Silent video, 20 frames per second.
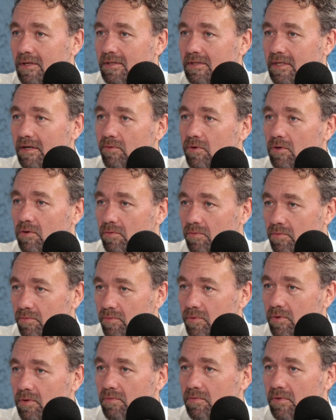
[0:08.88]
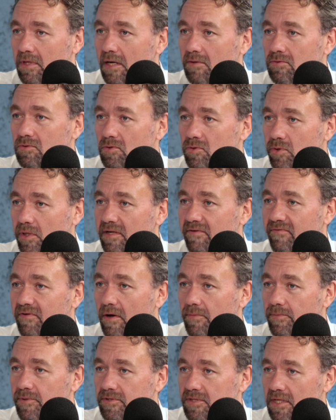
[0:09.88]
then we would be down to
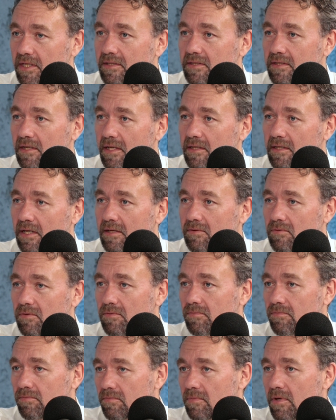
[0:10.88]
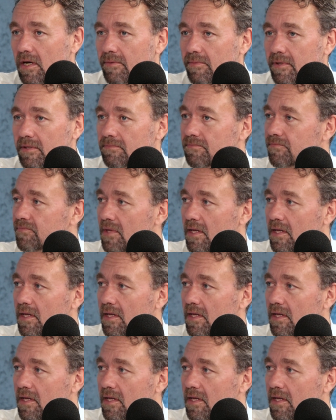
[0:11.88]
25%, and that could, I mean,